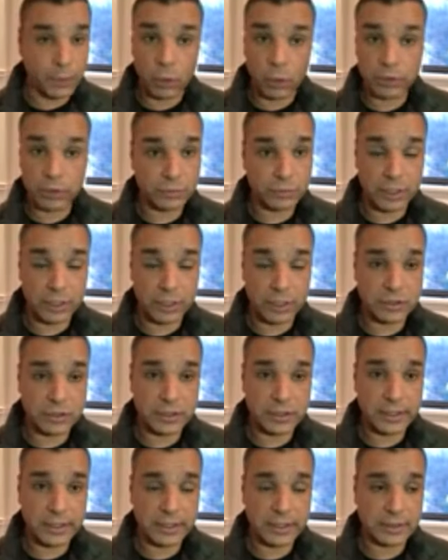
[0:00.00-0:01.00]
All the see
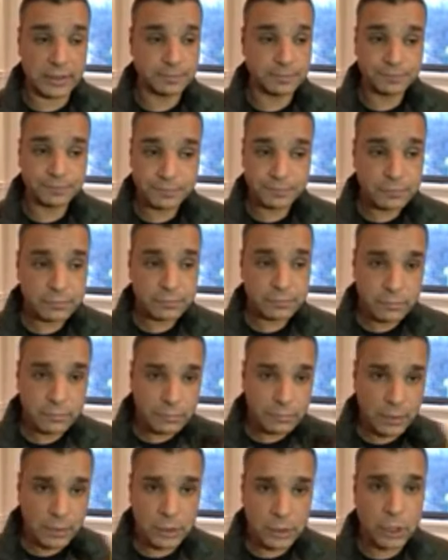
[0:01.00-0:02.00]
sees
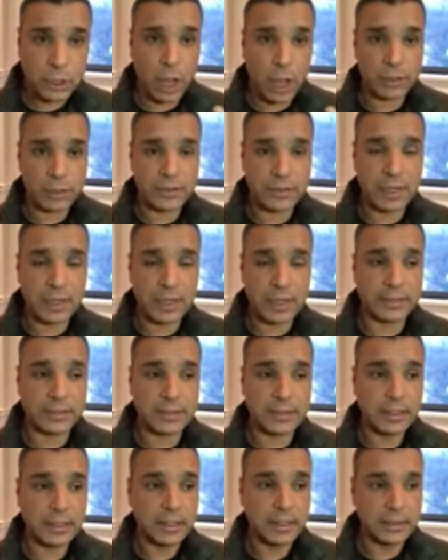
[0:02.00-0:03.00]
dollar signs.